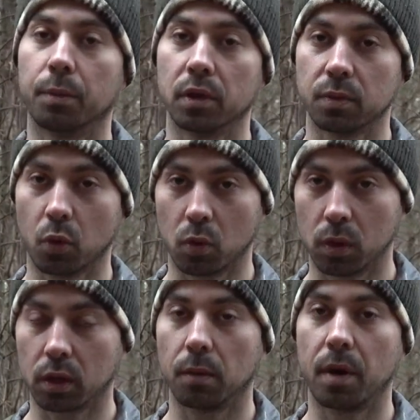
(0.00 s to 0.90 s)
It puts more
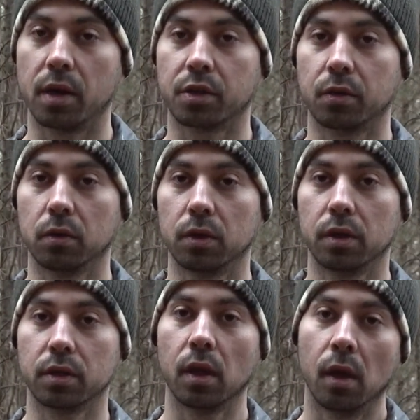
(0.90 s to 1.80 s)
work on my
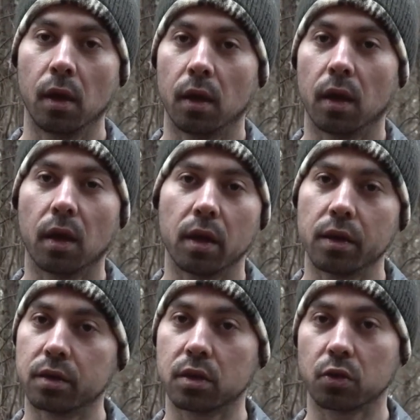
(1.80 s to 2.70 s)
shoulders. And
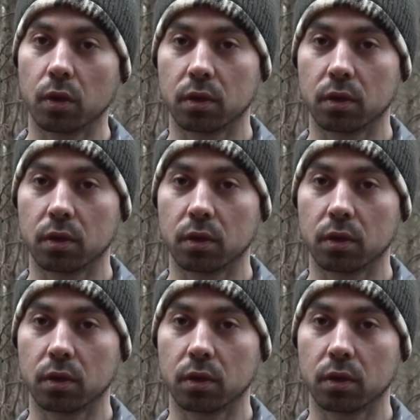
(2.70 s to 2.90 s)
it's a short